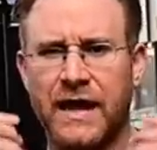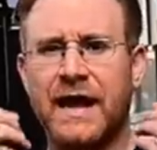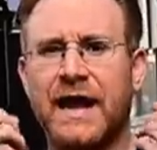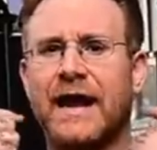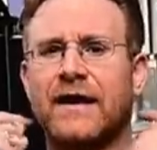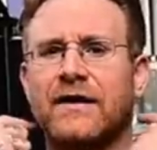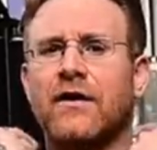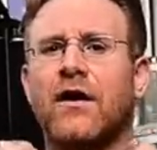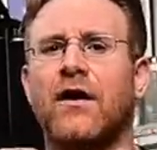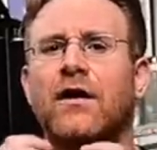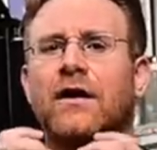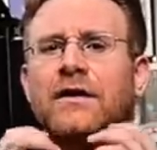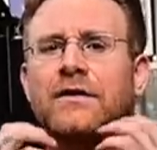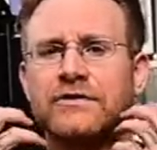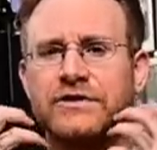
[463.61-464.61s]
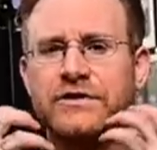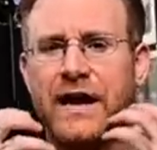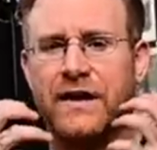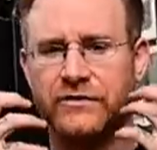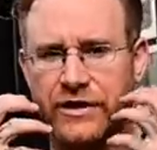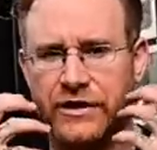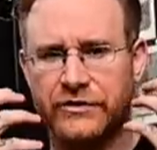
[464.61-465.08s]
and hard
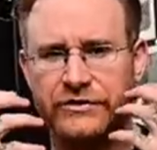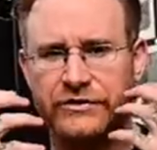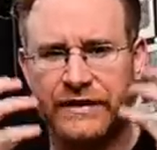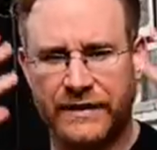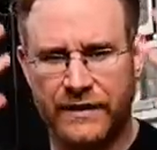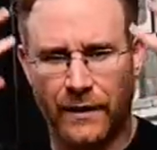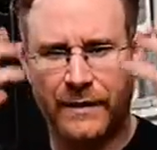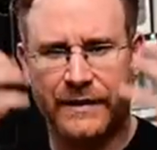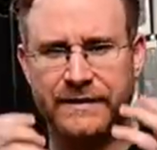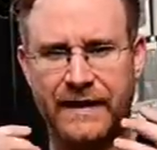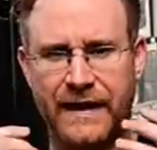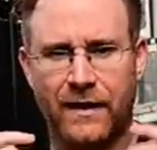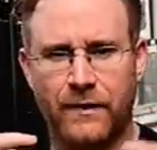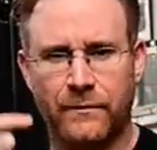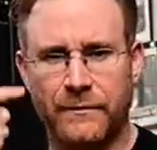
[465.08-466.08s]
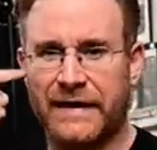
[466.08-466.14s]
shadows that you see coming down,